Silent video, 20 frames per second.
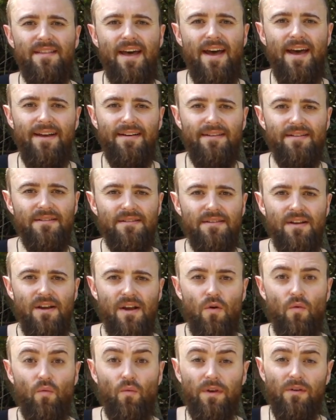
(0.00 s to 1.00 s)
that
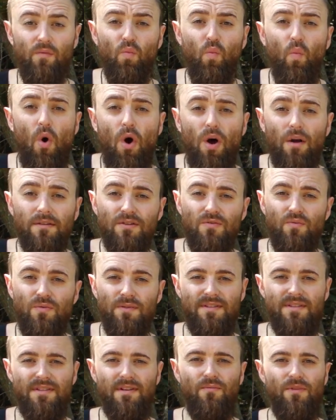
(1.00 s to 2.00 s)
we want what
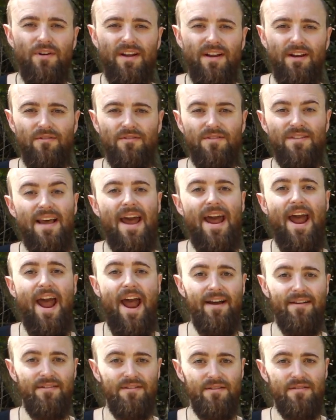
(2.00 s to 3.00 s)
someone else
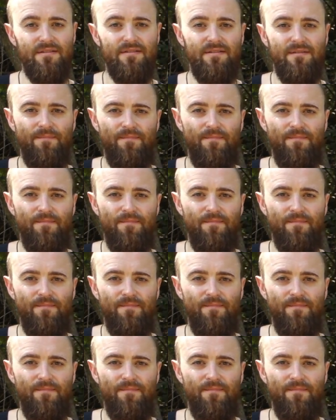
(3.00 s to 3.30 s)
has.